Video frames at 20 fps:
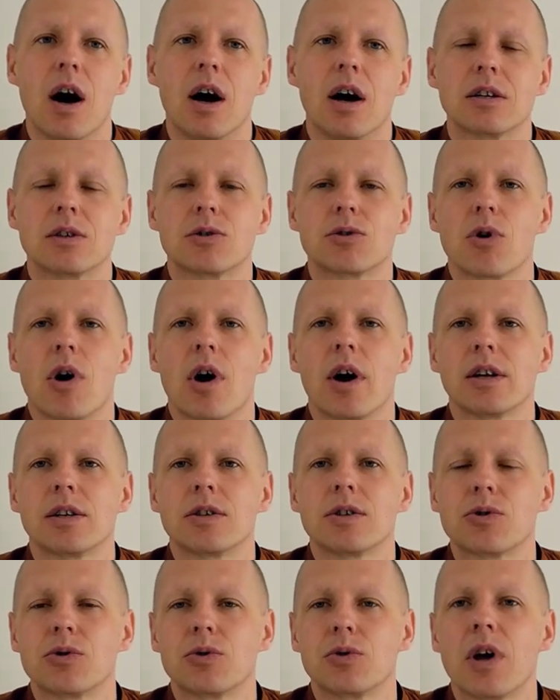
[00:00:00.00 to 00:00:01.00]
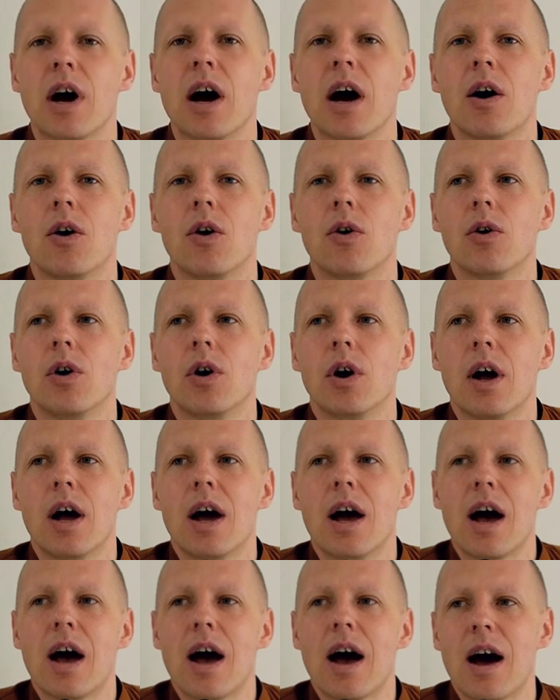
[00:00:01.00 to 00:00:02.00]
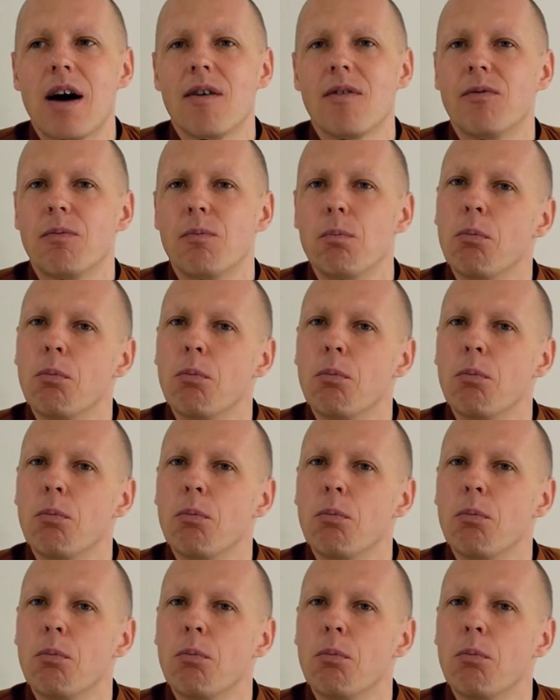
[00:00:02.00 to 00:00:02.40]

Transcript: I try to now have